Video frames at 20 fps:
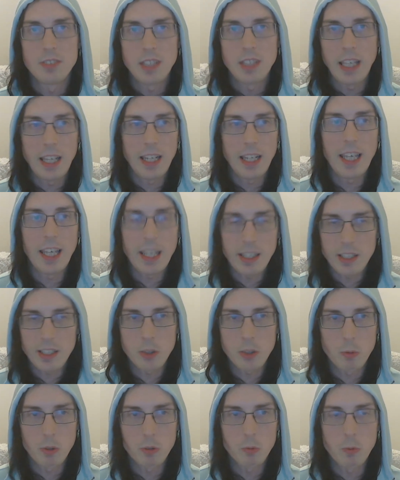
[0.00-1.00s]
any
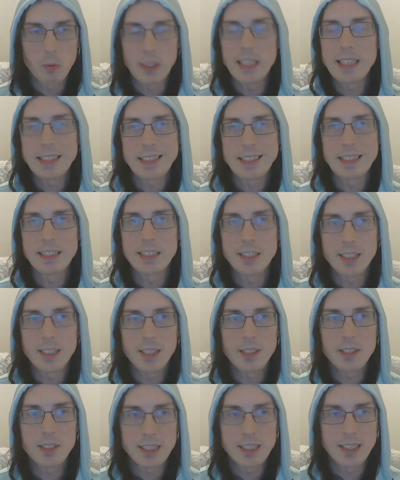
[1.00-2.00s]
actual reason to
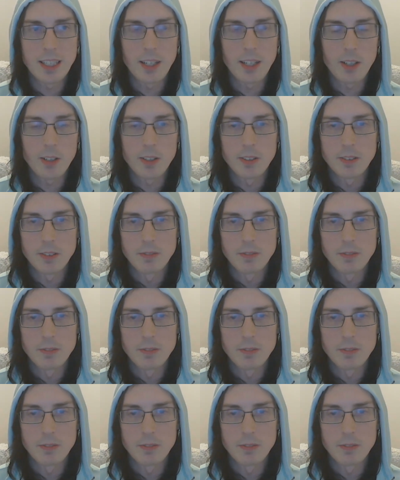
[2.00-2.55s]
do so.